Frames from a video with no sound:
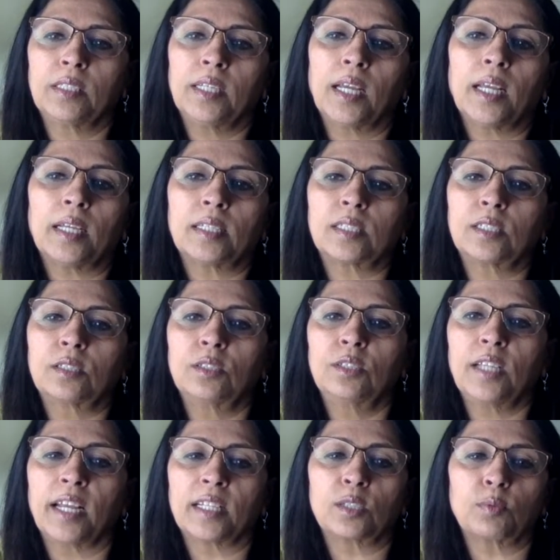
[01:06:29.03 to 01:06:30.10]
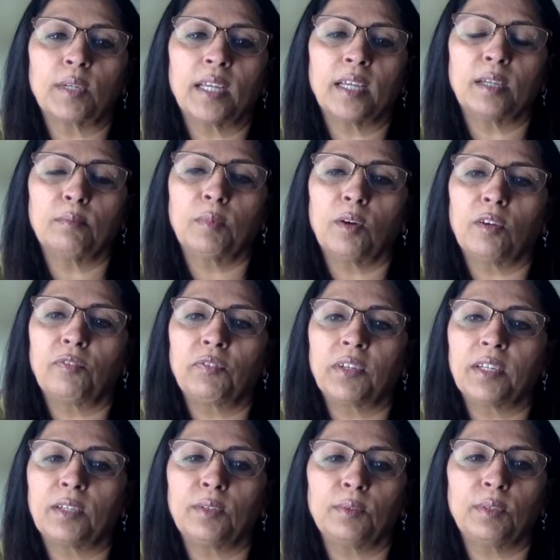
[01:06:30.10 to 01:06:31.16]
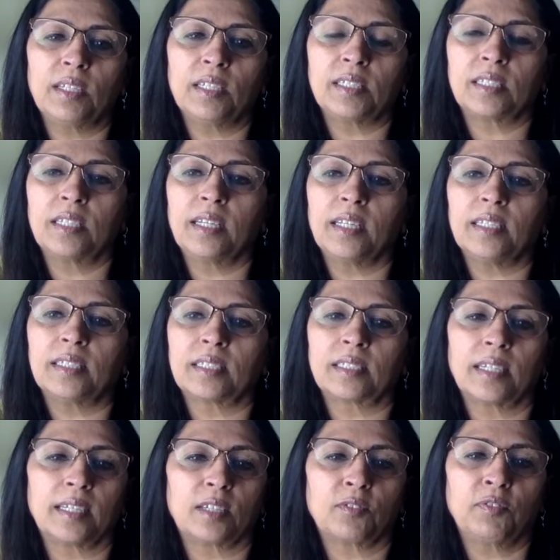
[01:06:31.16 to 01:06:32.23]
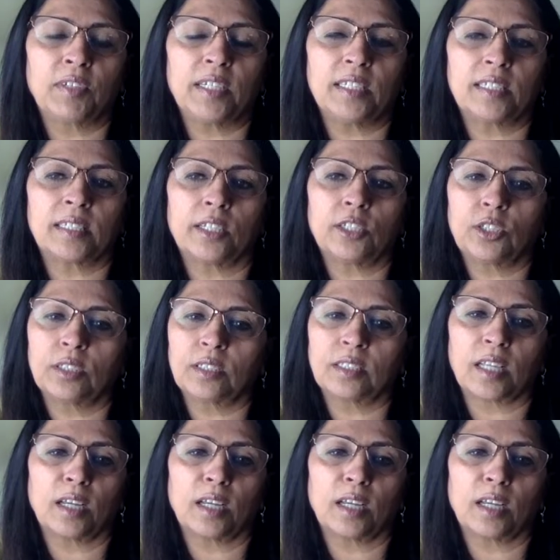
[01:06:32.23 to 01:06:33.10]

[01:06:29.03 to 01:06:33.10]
Yes, that's why I'm offering you these days like free sessions.